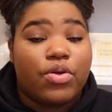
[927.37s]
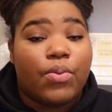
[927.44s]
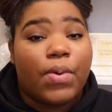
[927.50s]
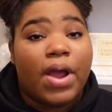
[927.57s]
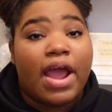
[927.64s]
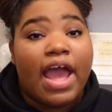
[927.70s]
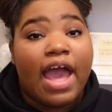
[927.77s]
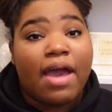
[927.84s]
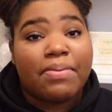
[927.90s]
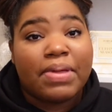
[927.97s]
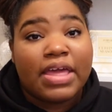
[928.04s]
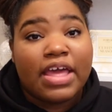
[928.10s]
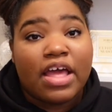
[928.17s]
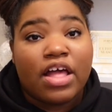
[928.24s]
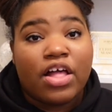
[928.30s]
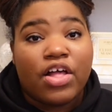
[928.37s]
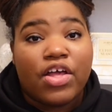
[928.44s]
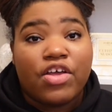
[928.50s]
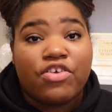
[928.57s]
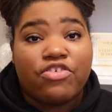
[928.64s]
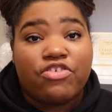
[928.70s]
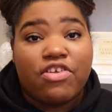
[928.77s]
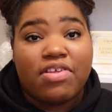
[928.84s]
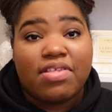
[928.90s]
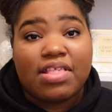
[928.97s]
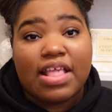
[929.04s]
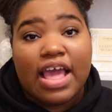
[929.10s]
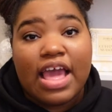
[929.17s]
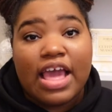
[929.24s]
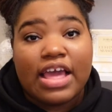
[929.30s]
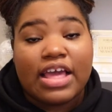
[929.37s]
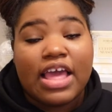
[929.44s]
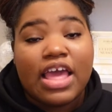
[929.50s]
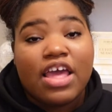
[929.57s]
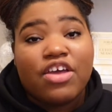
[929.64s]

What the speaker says: where Abigail is just saying